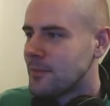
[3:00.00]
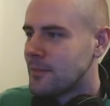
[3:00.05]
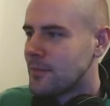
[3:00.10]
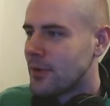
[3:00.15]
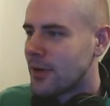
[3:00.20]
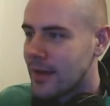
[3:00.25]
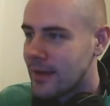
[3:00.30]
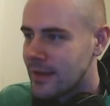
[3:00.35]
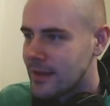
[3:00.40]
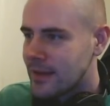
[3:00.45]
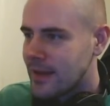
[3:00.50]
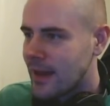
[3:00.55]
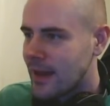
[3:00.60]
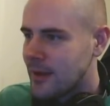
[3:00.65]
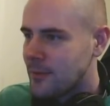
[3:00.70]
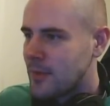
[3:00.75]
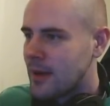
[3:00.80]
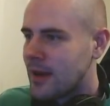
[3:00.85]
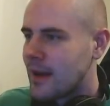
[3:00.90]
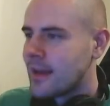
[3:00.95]
play the
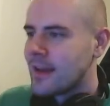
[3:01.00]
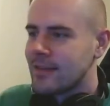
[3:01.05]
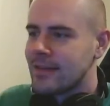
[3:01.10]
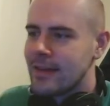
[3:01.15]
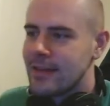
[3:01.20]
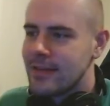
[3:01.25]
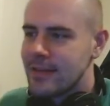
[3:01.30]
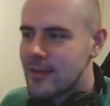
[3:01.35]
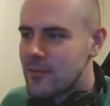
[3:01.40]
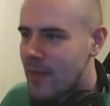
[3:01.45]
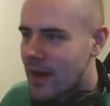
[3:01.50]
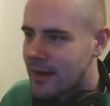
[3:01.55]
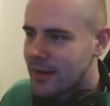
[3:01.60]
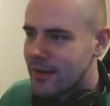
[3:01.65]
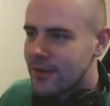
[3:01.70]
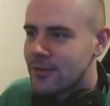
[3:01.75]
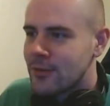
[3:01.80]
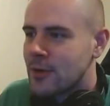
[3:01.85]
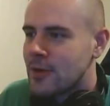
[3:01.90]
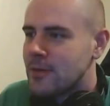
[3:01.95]
game, and I guess as the
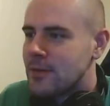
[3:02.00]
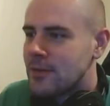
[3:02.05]
meta sort of